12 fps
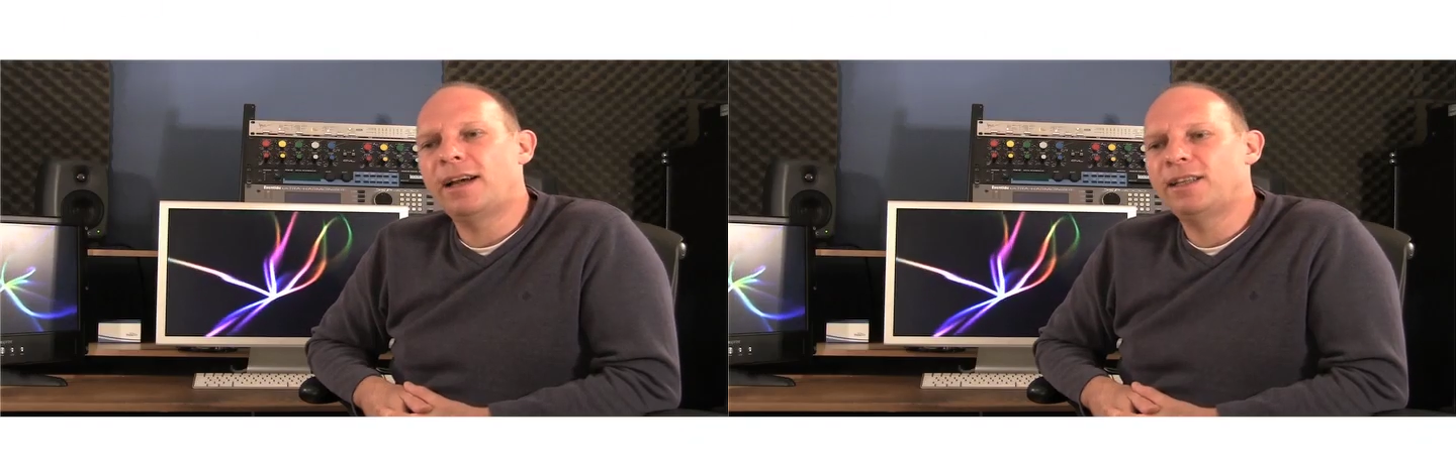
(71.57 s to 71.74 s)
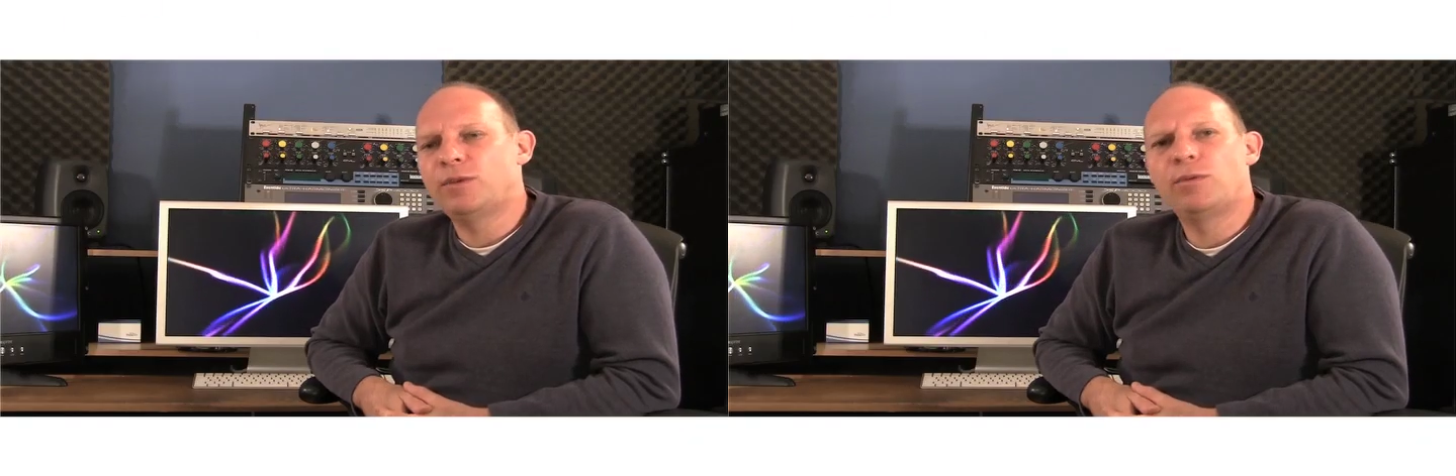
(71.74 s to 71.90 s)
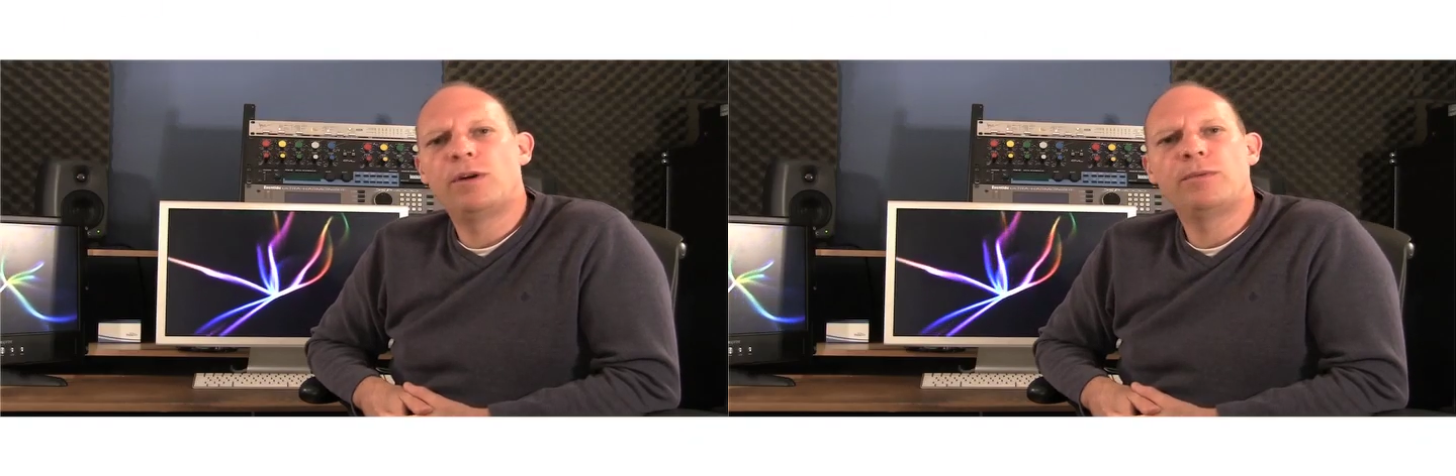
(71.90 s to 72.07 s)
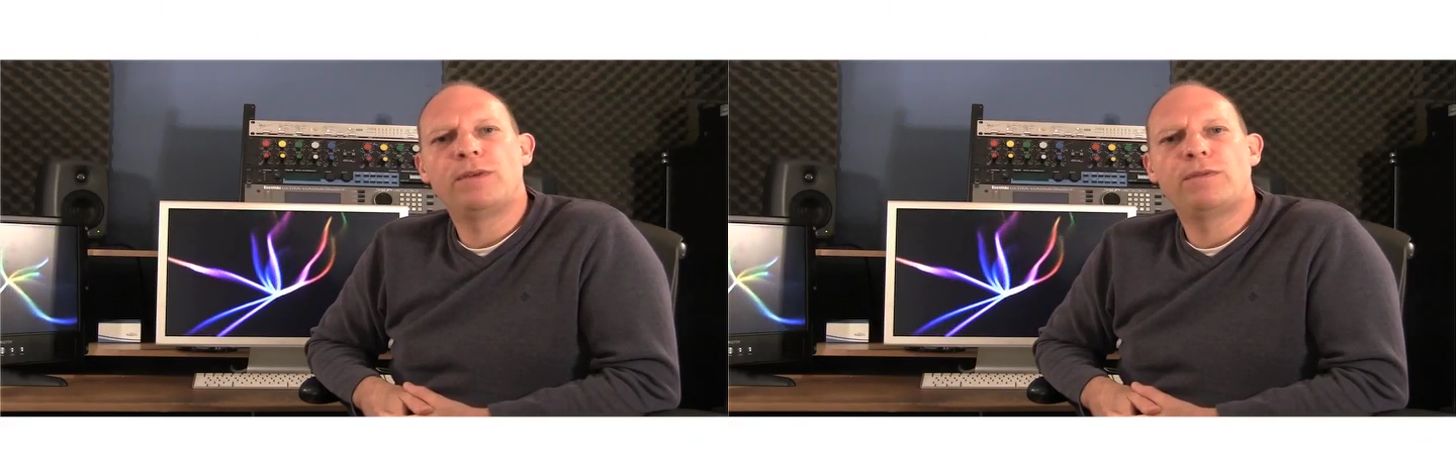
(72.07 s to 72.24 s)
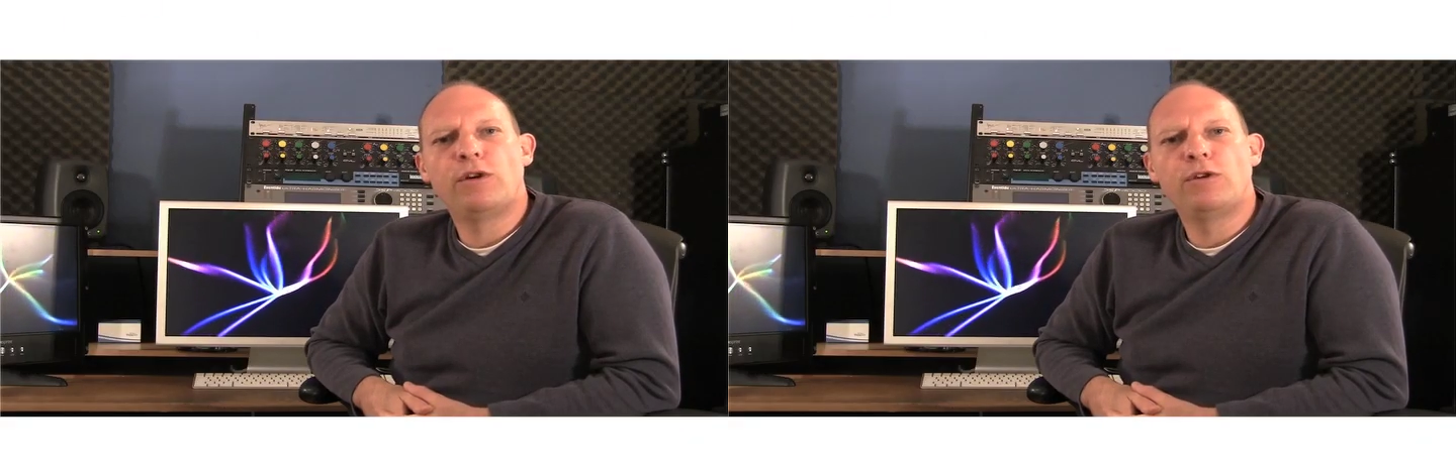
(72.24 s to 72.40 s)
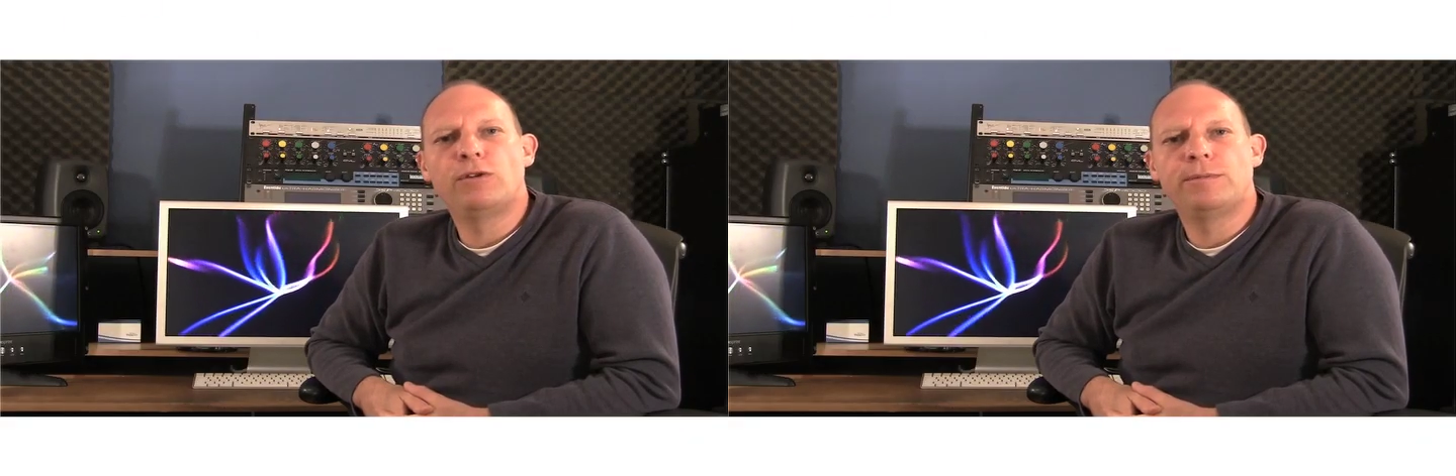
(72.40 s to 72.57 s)
like to work with a
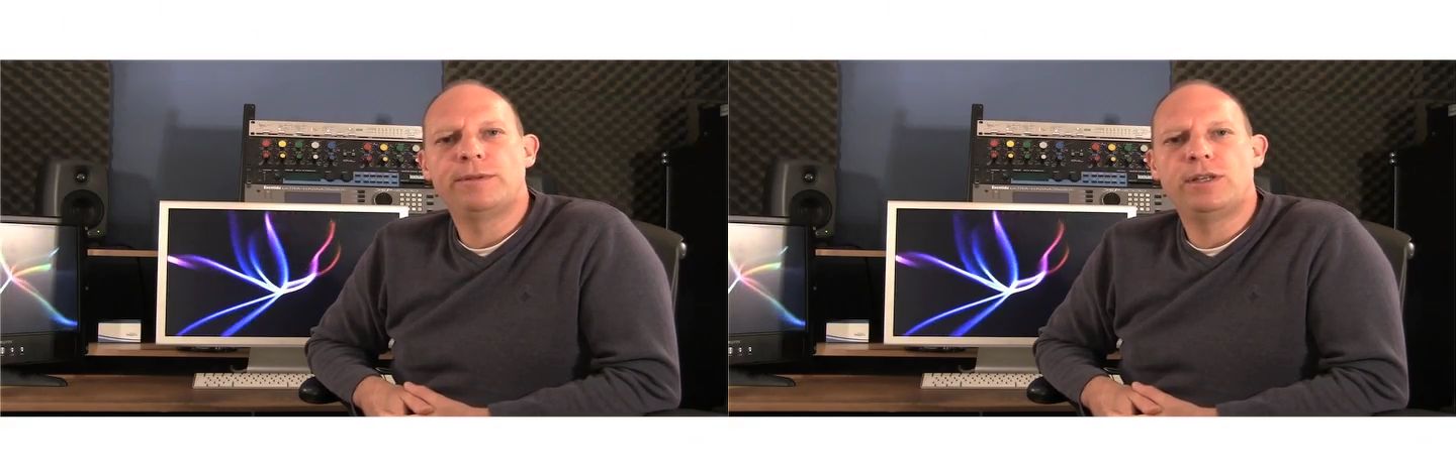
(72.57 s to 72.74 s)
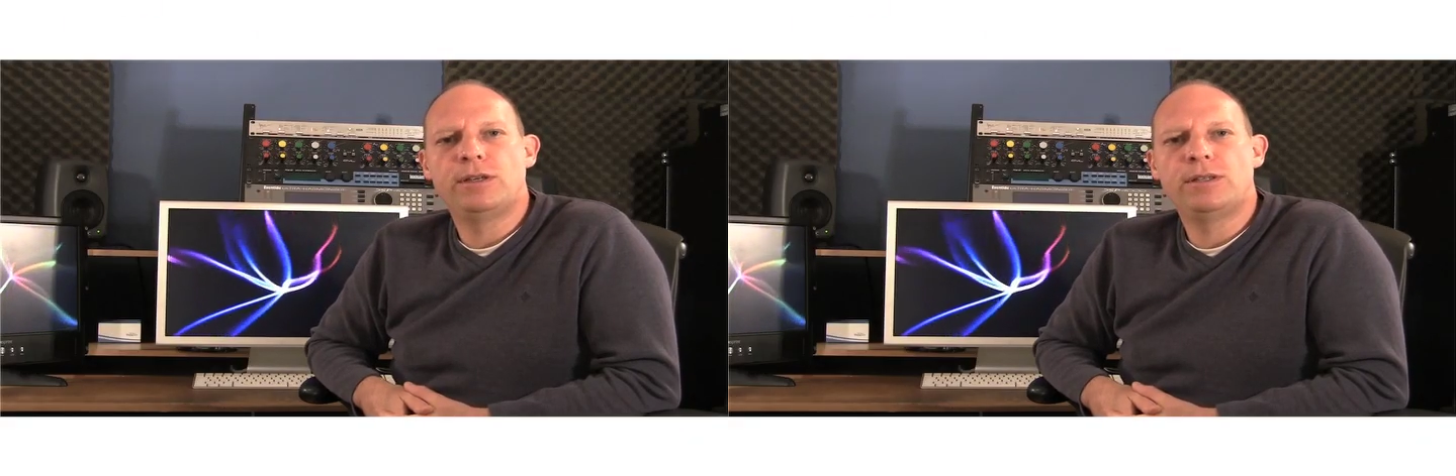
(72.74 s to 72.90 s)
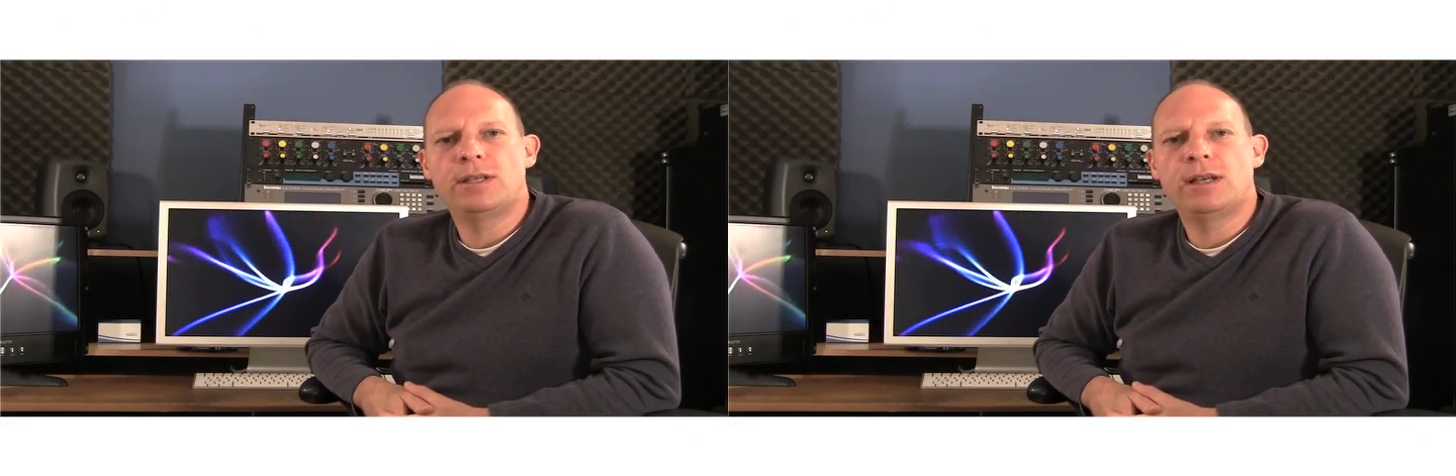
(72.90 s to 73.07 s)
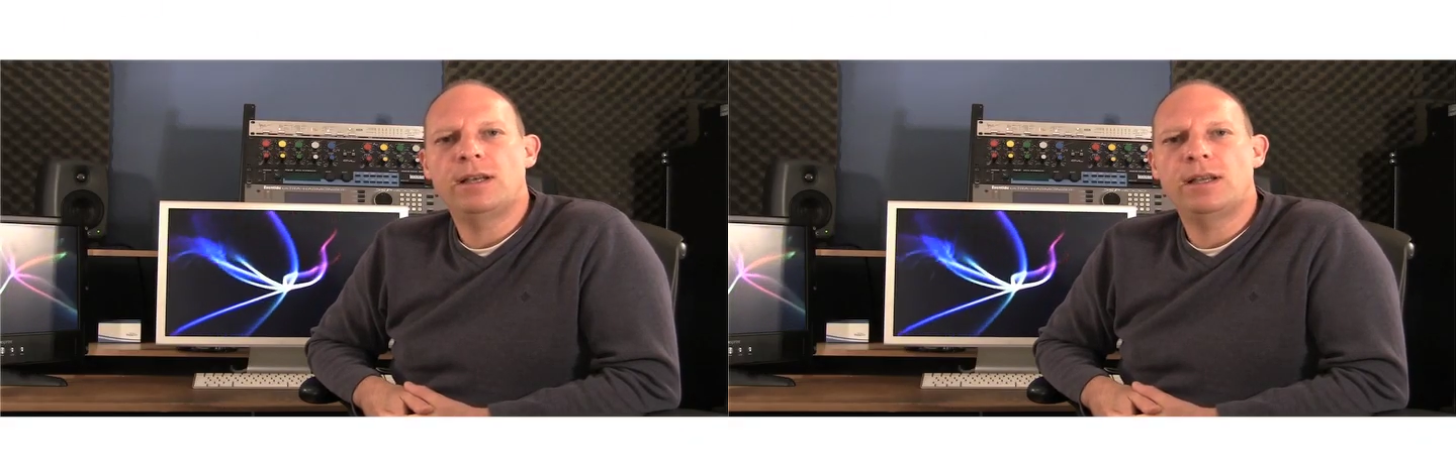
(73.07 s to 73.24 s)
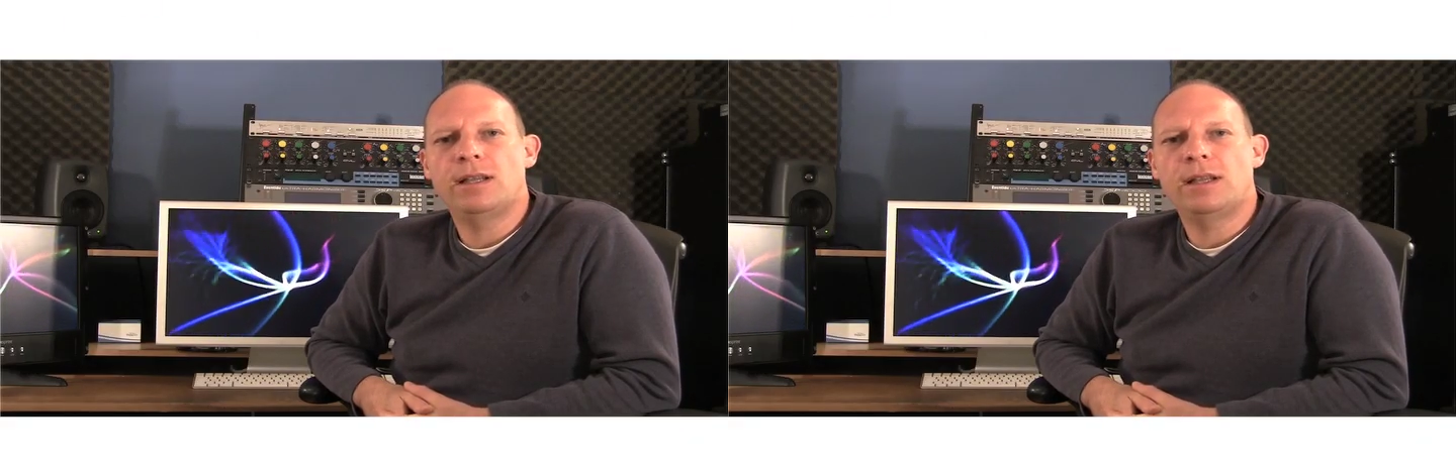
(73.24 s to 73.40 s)
vocal producer,